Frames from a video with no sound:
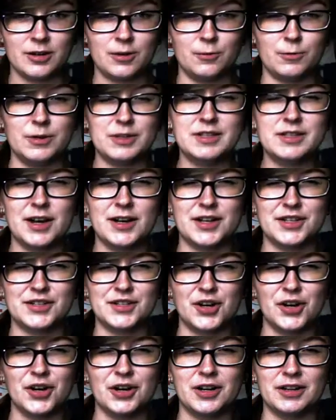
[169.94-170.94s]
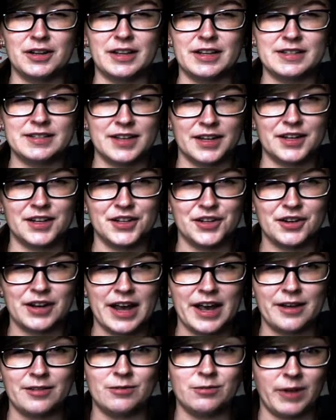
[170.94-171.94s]
What song is currently stuck in your
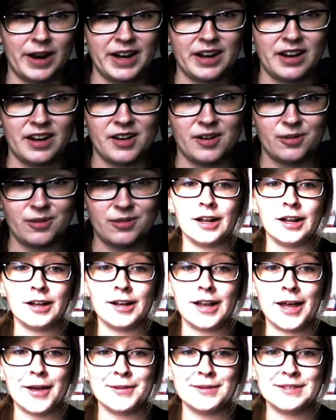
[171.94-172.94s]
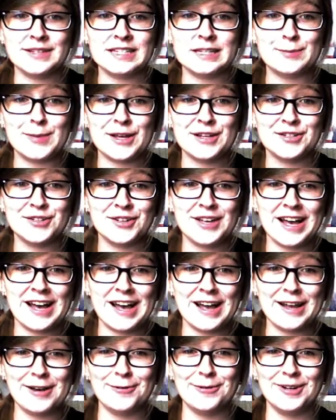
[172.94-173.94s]
head right now? A noun's a special
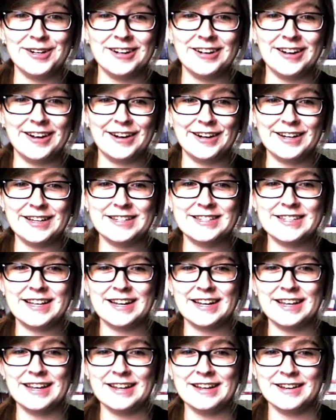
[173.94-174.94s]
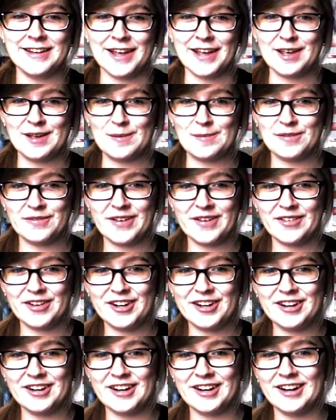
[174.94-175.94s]
kind of word. It's any name you've
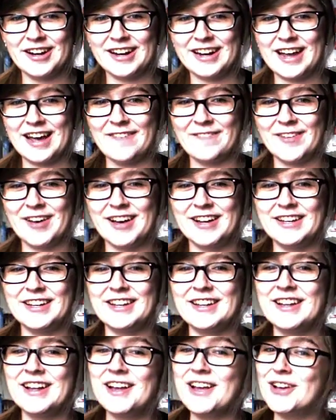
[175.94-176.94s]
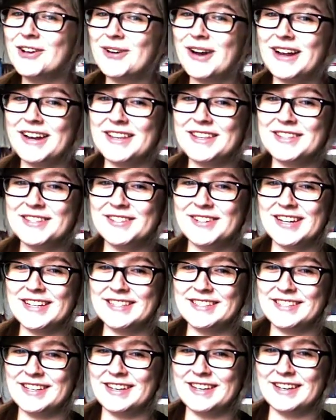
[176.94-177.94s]
ever heard. I find it quite
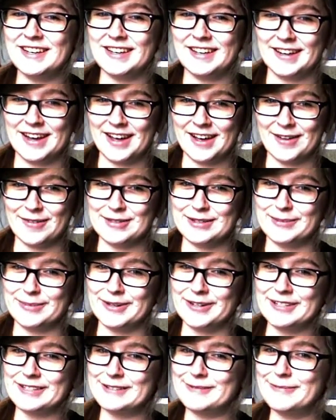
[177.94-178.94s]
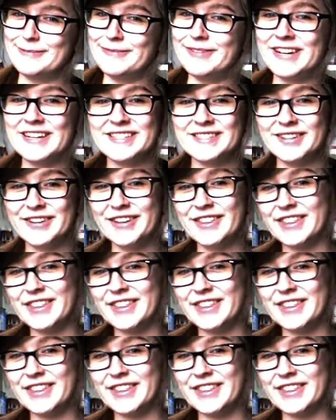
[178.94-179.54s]
interesting. A noun's a person, place, or